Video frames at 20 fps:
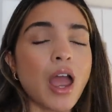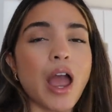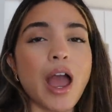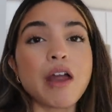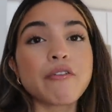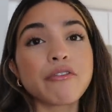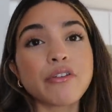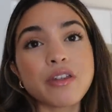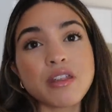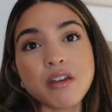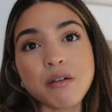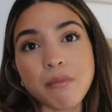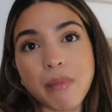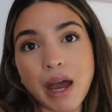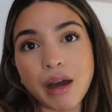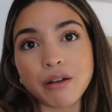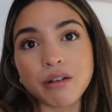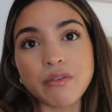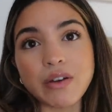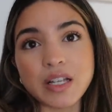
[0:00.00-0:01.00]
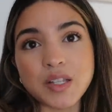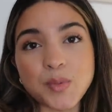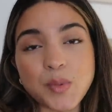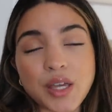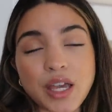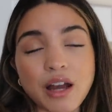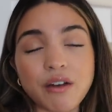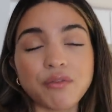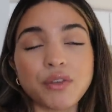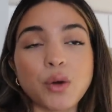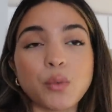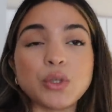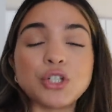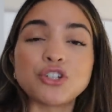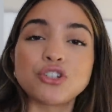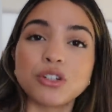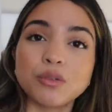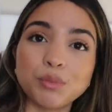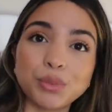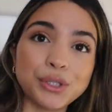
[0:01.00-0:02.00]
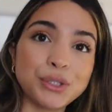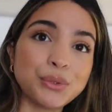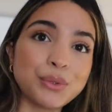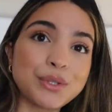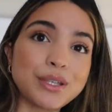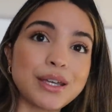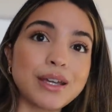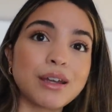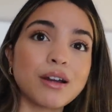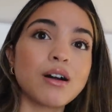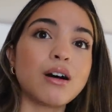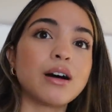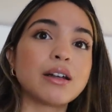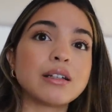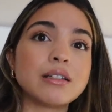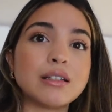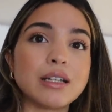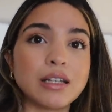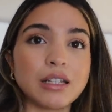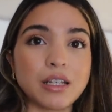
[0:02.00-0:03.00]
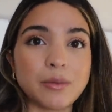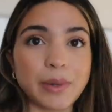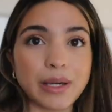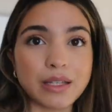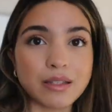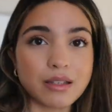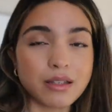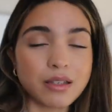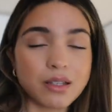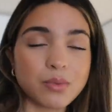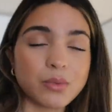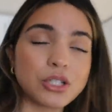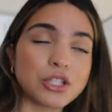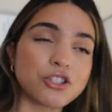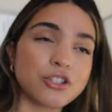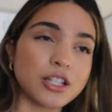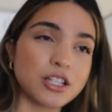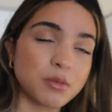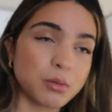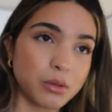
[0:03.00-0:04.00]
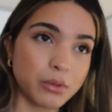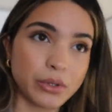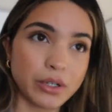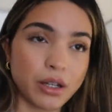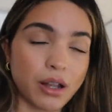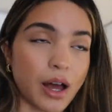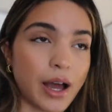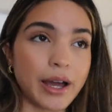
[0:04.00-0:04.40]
and for the amount of SPF that we should be using on a daily basis, which, let's be real,